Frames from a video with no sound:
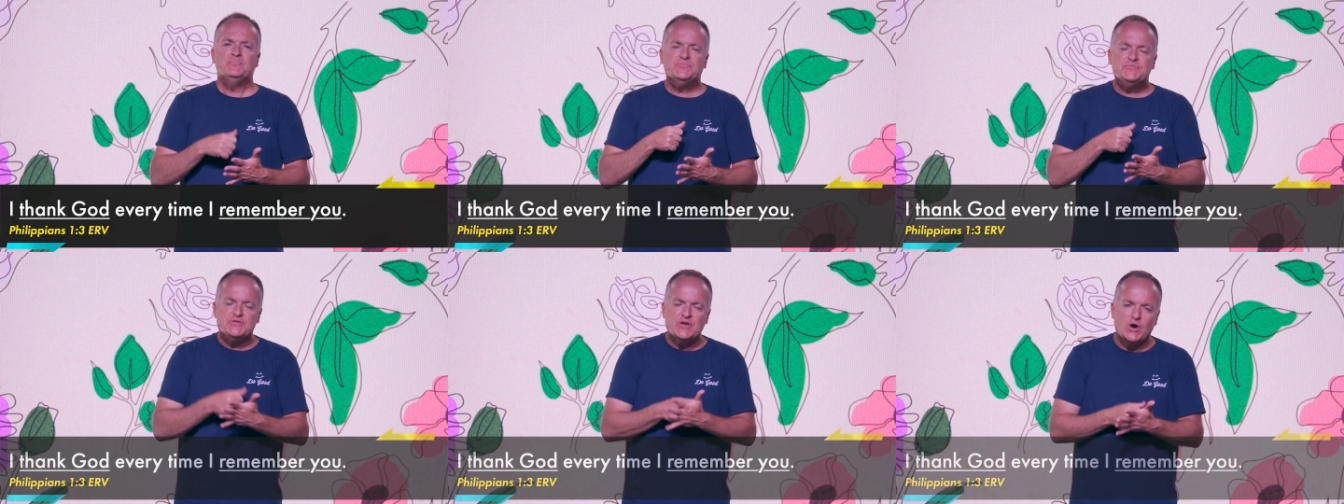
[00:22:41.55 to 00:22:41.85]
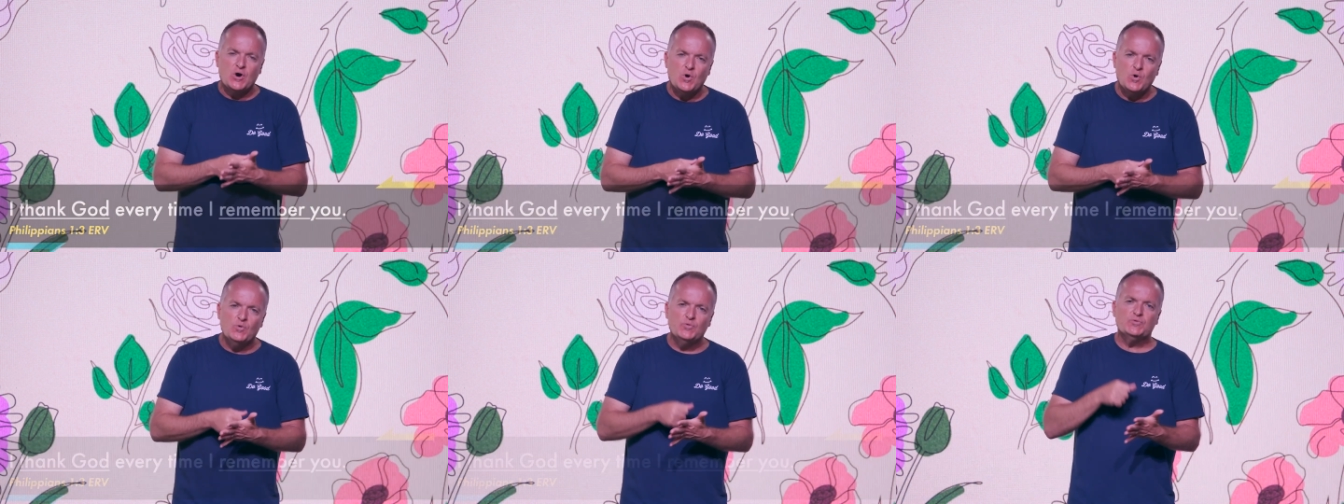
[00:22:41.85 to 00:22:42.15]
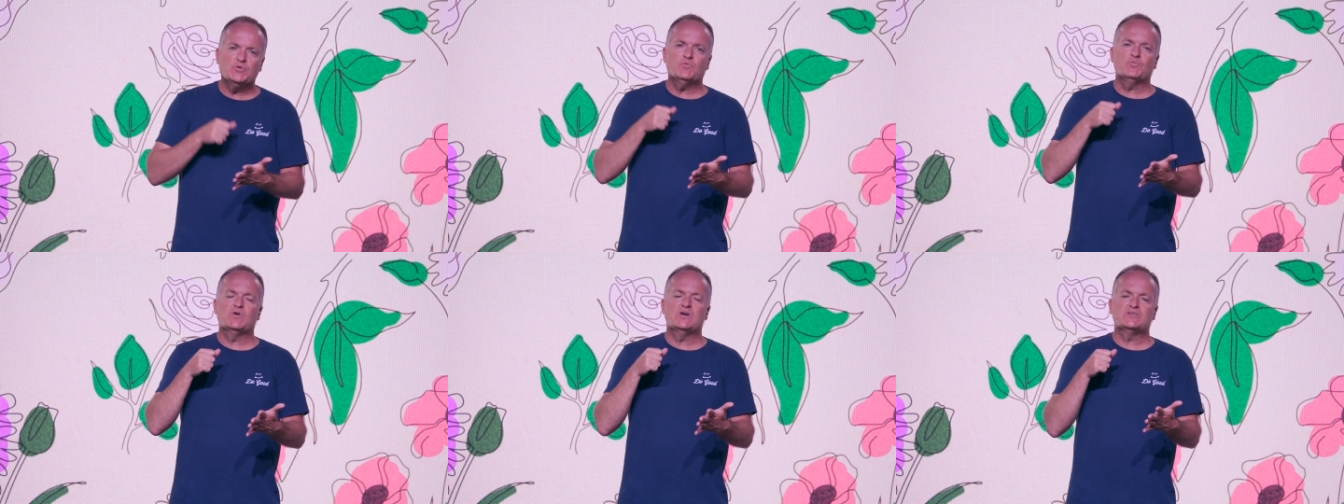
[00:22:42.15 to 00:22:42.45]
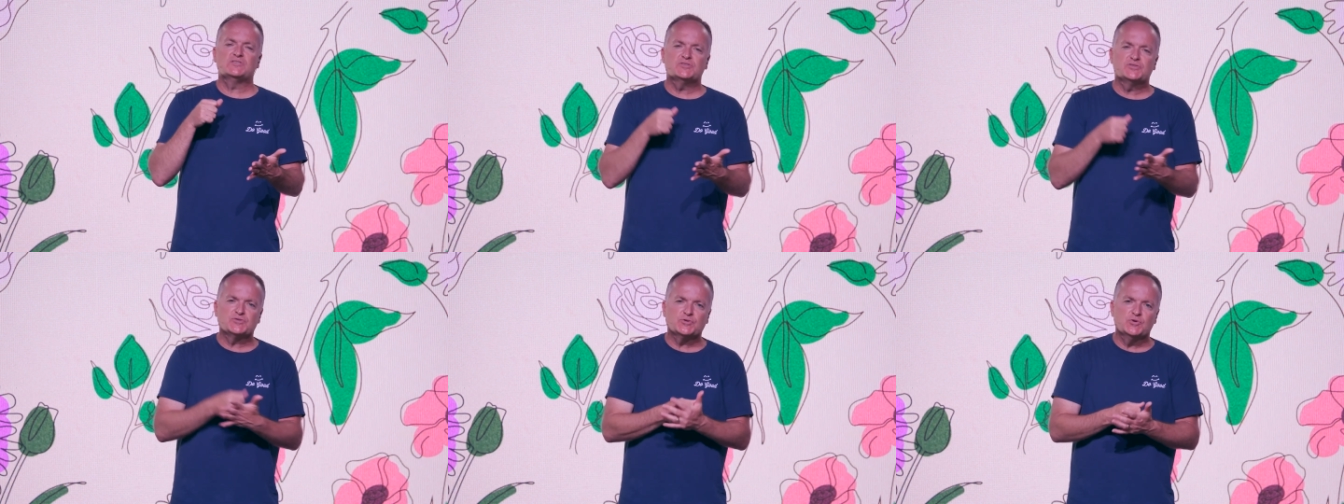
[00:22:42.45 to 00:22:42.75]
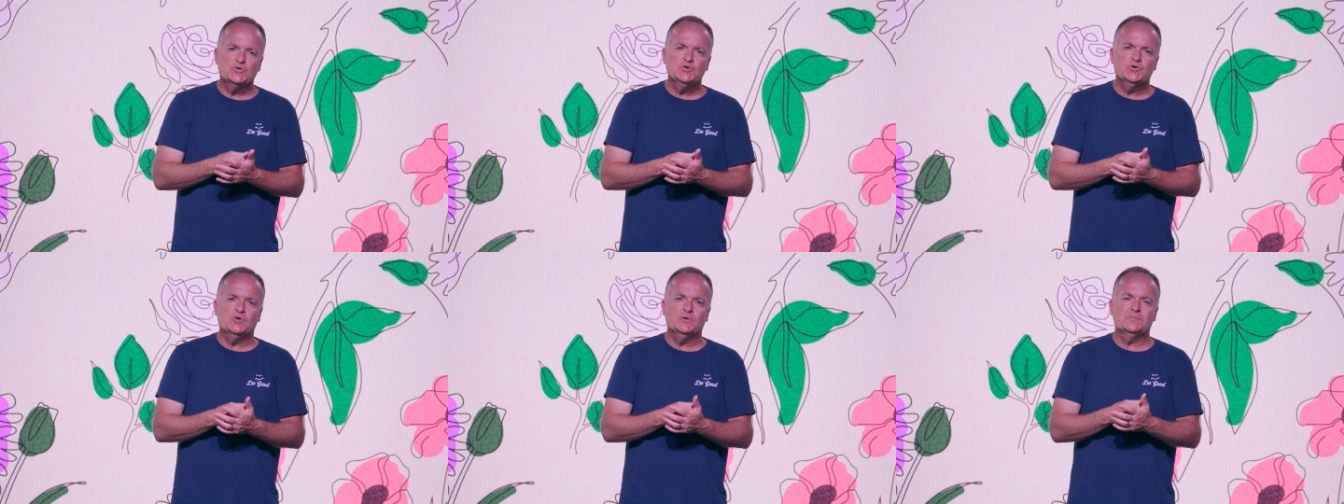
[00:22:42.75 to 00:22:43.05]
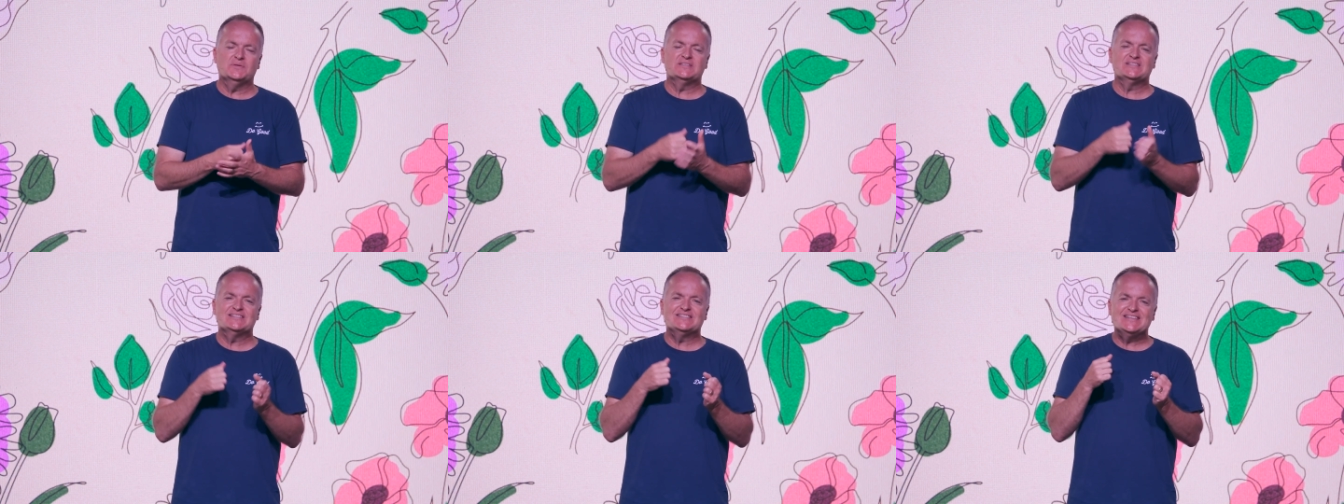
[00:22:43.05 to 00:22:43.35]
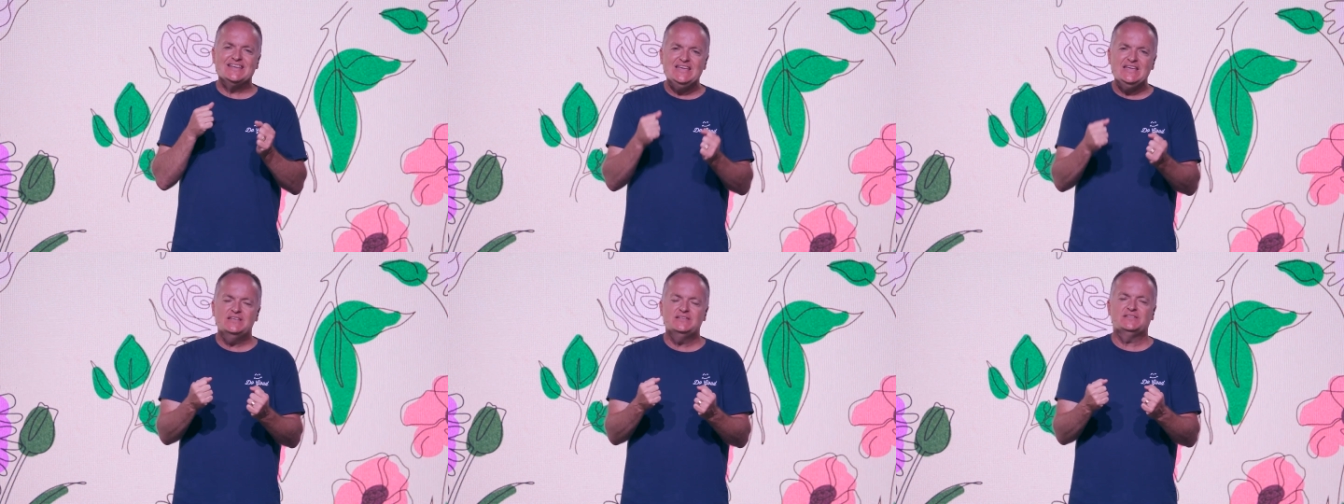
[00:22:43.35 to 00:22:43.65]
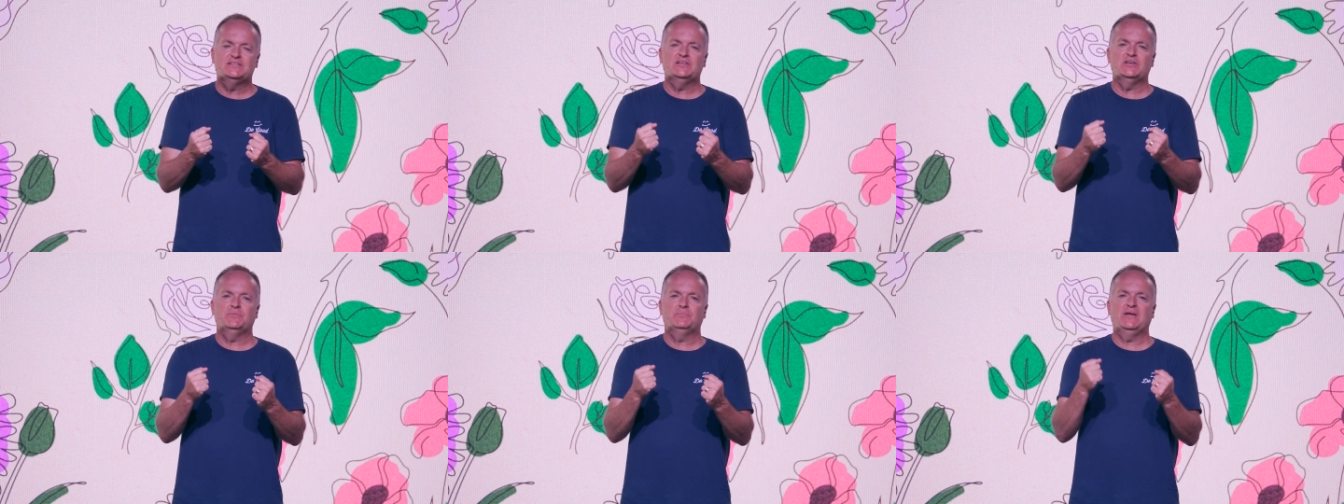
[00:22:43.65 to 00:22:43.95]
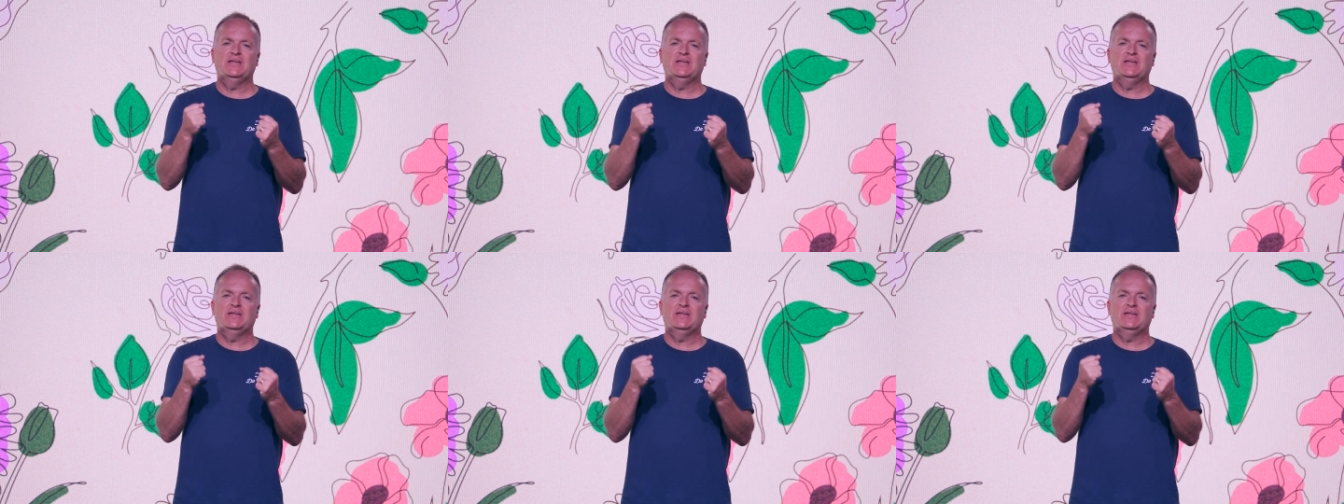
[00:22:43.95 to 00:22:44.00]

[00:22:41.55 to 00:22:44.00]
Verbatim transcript: Don't rush through them, seize them,